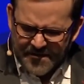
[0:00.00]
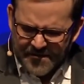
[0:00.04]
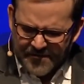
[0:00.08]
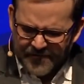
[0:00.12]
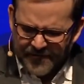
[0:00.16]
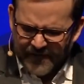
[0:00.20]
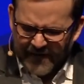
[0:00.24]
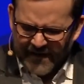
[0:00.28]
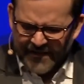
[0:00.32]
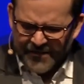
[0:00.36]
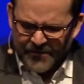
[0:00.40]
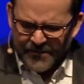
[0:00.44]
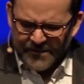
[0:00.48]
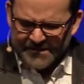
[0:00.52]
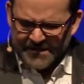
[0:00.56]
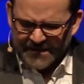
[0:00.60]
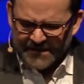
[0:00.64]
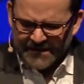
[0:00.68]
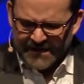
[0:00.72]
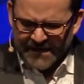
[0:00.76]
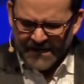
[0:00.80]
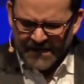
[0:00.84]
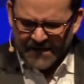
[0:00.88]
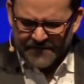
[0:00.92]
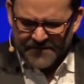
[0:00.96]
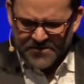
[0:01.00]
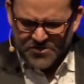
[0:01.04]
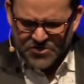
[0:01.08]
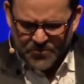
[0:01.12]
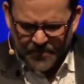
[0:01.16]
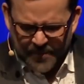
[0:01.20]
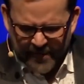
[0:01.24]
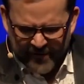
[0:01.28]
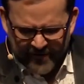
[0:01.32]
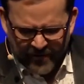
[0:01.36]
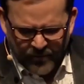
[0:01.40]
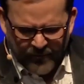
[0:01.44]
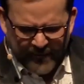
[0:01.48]
Father, at the leading of the
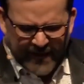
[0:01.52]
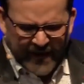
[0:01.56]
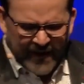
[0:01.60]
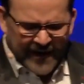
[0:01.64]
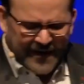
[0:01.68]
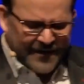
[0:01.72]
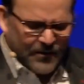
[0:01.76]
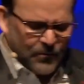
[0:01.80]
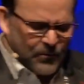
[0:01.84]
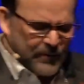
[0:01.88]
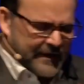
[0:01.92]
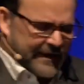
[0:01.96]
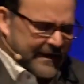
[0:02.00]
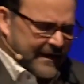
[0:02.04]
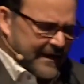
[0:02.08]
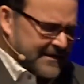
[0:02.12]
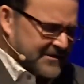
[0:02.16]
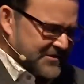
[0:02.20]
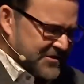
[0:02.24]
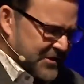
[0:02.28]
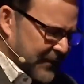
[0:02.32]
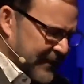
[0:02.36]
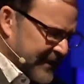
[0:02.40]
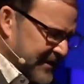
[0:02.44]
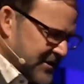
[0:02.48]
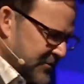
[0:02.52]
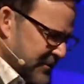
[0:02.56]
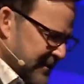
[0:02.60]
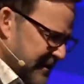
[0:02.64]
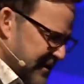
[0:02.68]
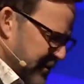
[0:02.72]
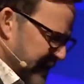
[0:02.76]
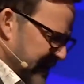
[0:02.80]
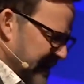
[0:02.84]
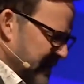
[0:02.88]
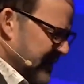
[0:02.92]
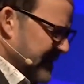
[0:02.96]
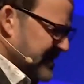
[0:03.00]
Spirit, we, we enter into
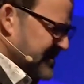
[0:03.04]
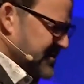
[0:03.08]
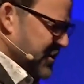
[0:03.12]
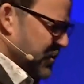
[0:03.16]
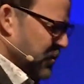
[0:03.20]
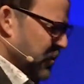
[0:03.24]
agreement.